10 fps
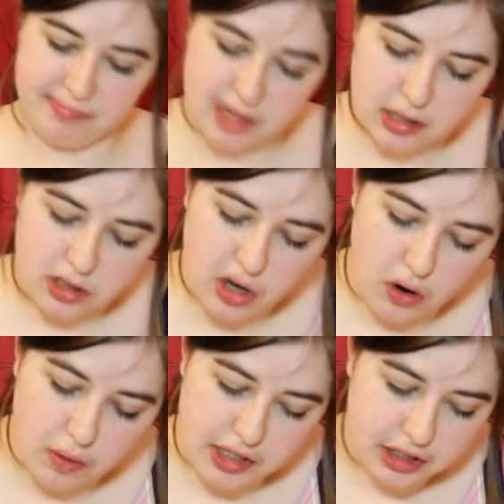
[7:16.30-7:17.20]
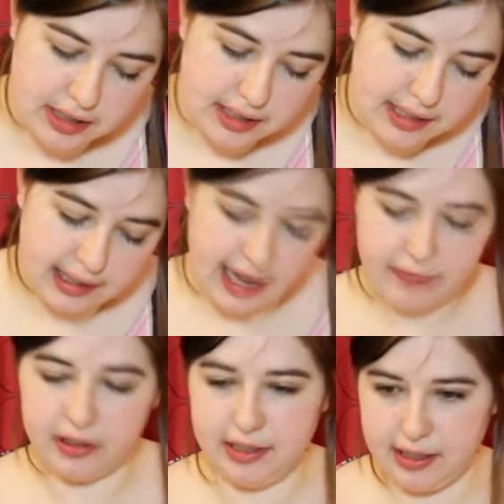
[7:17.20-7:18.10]
So we should still
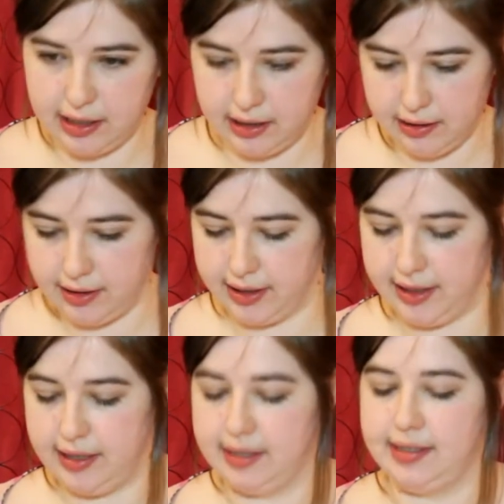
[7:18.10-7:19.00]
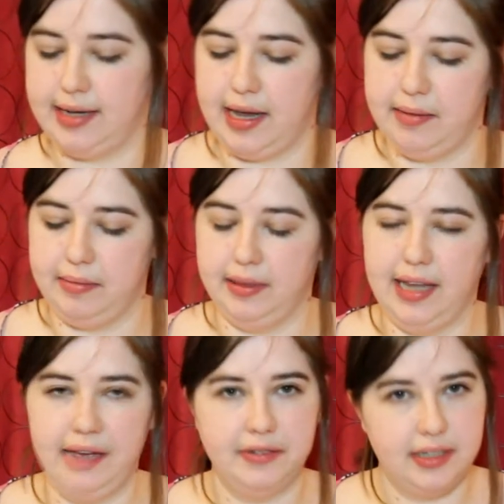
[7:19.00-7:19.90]
have our sun on the same
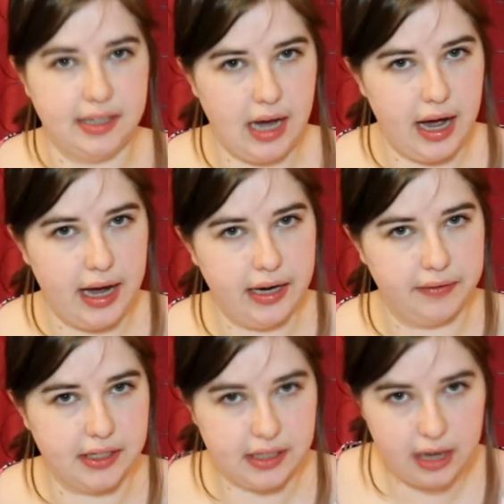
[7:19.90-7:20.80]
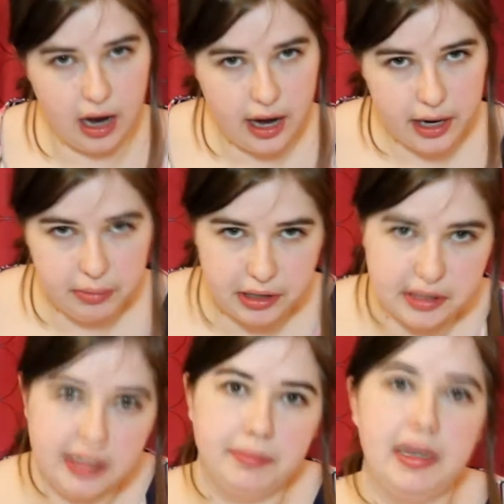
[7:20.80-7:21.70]
left side of the sky, but it's
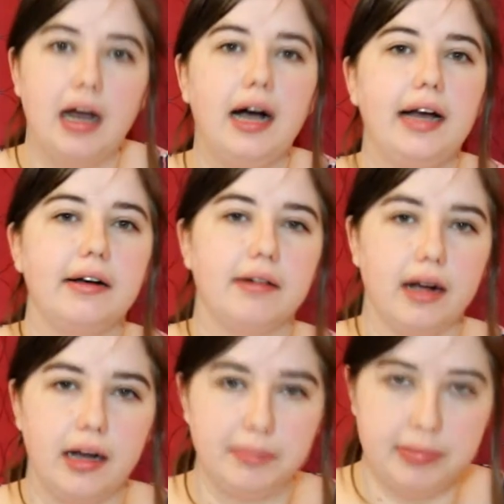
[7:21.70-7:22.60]
gonna be higher up.